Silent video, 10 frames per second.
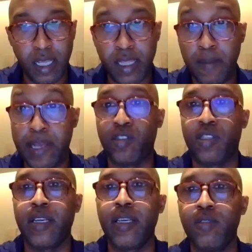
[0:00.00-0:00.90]

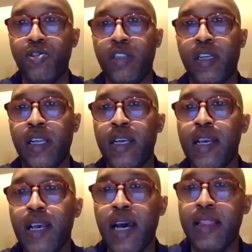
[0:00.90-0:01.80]
ministry generally,
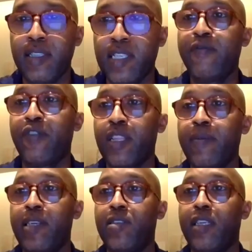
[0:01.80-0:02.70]
and the same for the
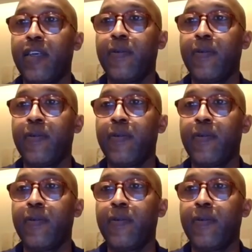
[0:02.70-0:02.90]
ministry.